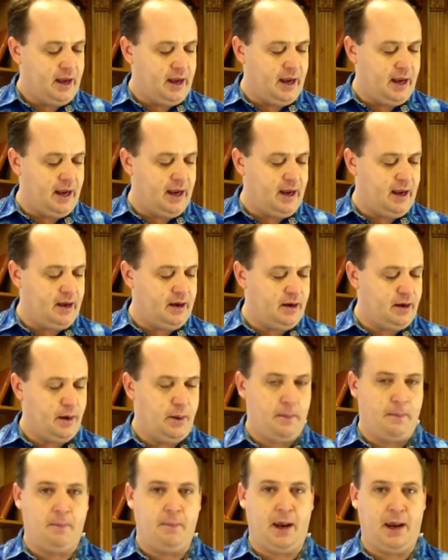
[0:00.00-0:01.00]
and
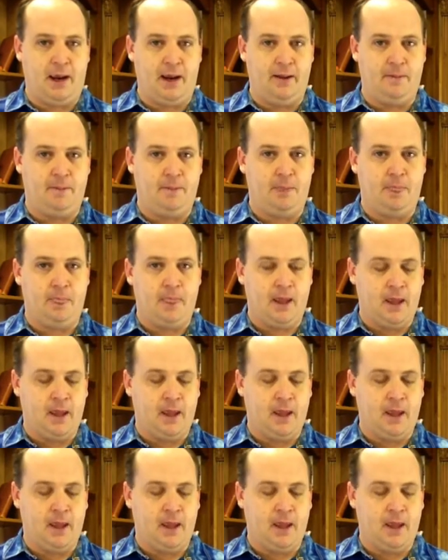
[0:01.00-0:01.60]
man.